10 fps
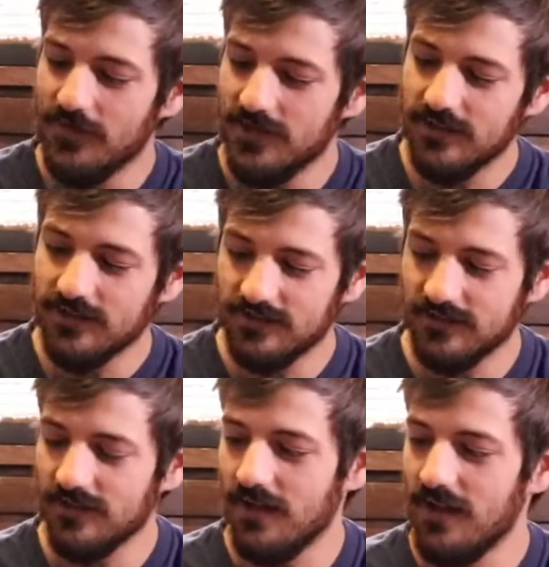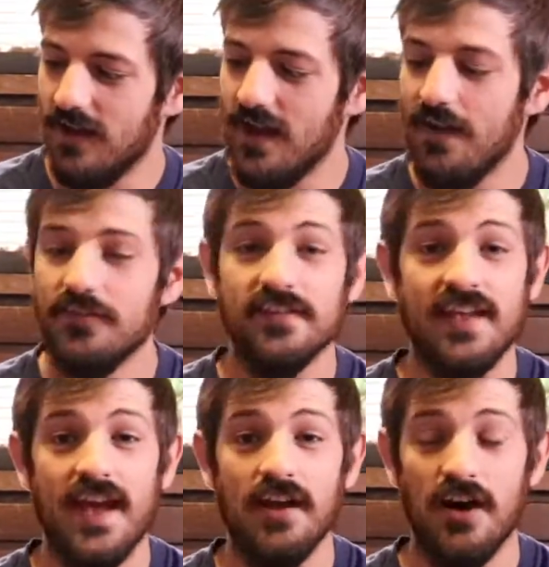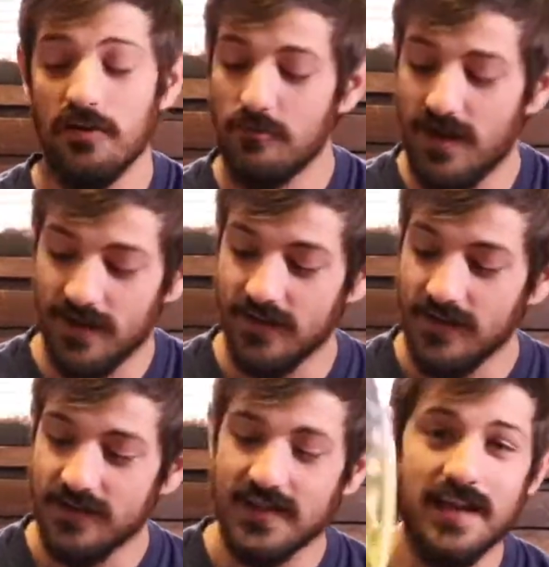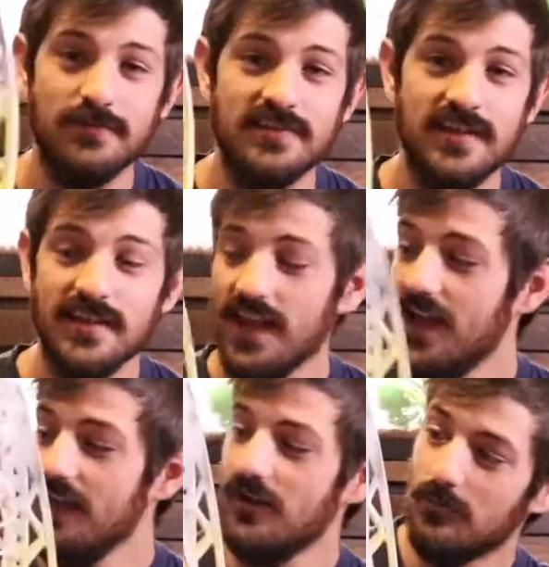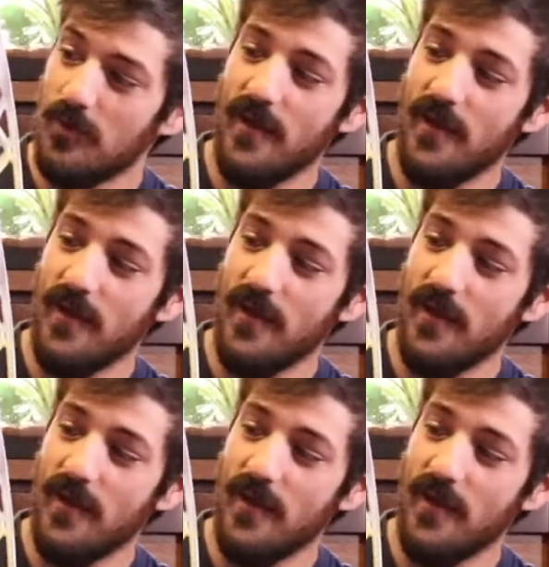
this head on my game stick and on my